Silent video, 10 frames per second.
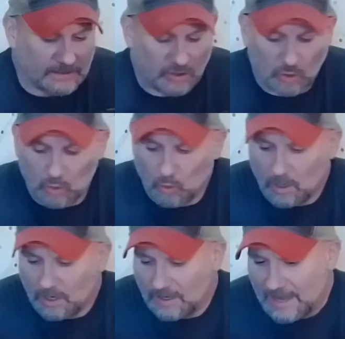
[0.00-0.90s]
you
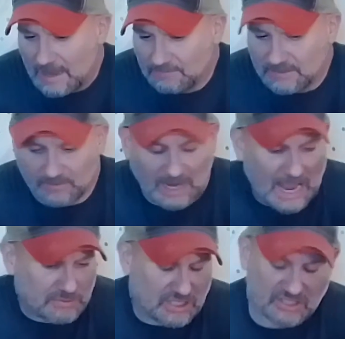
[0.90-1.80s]
have different
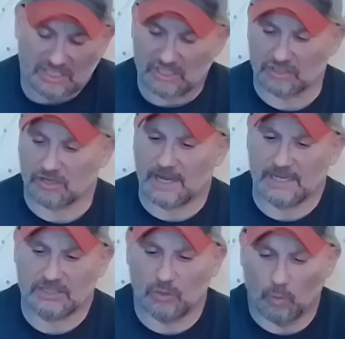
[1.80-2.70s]
options that you're
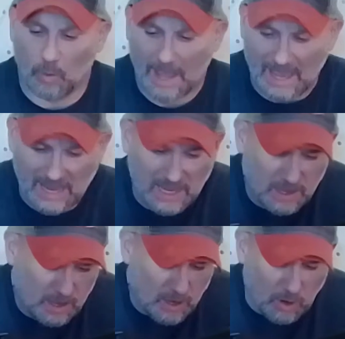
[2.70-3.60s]
trying to
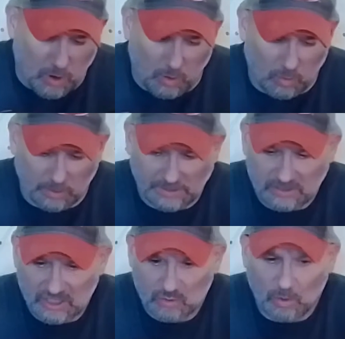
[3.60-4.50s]
weigh, or you
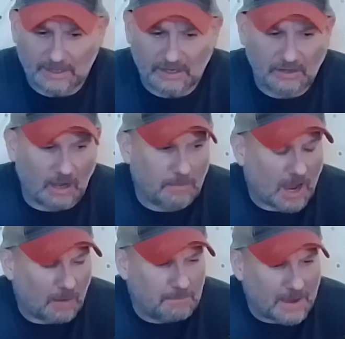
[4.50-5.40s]
just want
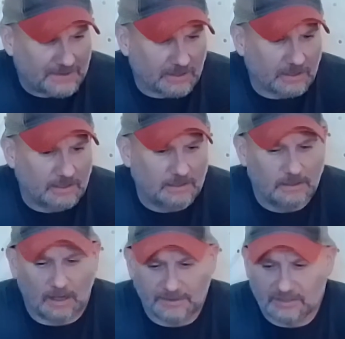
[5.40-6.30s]
a better
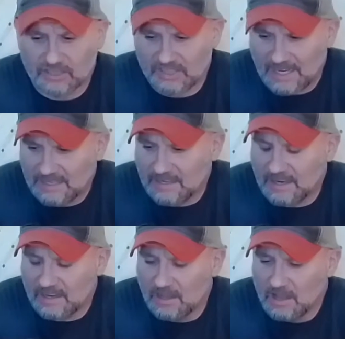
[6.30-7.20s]

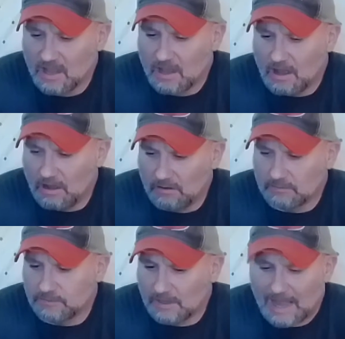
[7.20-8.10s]
understanding
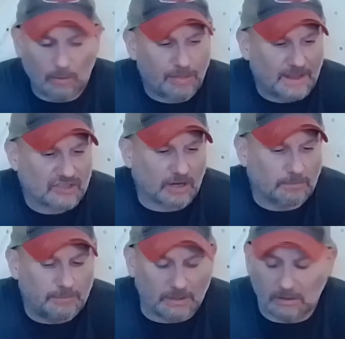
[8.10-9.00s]
of how things are
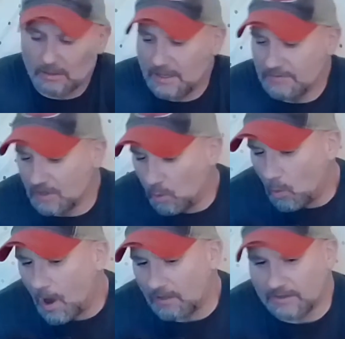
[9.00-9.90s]
built and the
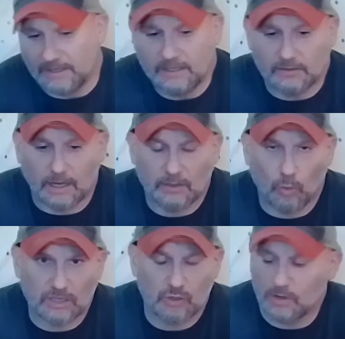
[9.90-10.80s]
quality and
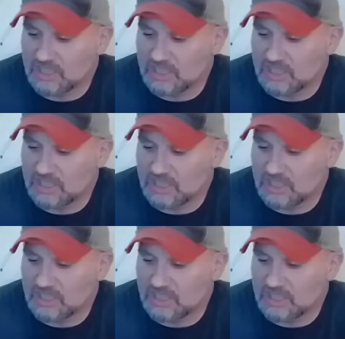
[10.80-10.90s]
what to